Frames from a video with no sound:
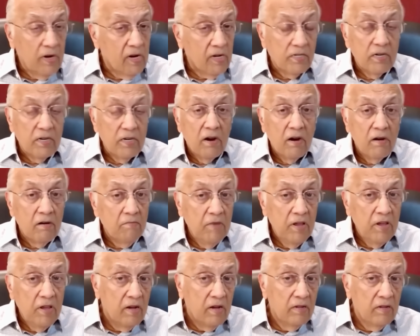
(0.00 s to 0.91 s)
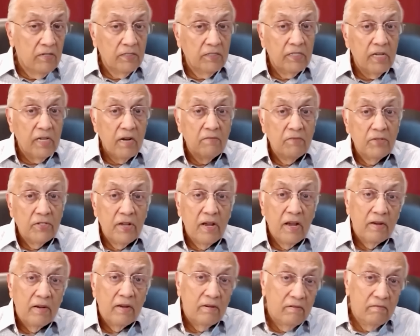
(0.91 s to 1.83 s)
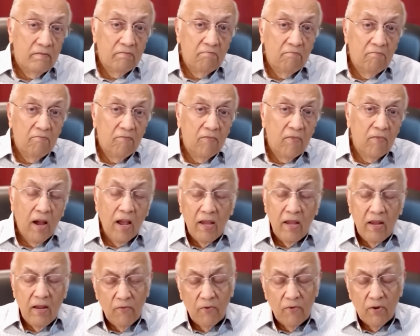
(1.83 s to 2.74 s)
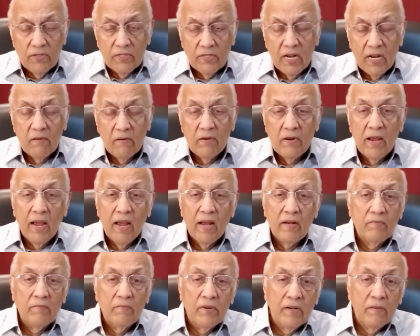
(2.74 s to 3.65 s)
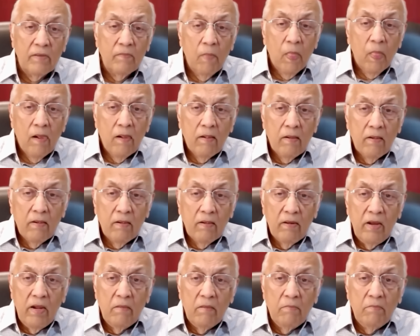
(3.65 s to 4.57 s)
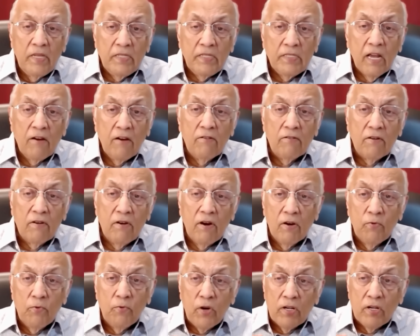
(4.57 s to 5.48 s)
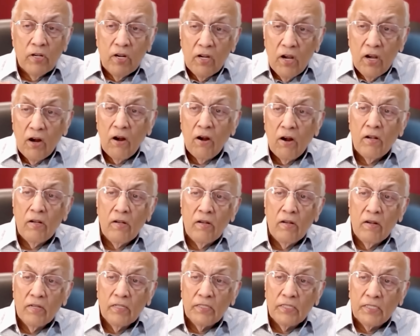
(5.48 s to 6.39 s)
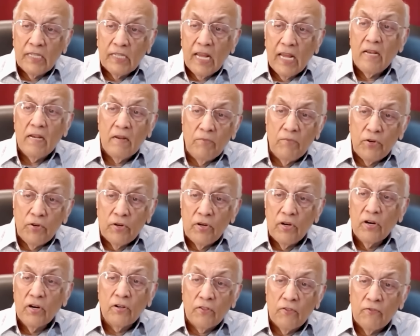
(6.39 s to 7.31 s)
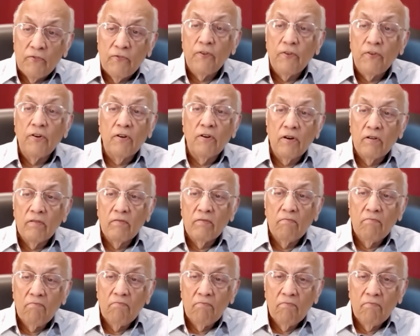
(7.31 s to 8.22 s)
If he doesn't honor me, I'll just set him aside. No, he won't send him to hell, but he'll miss out on what God sent him to earth for.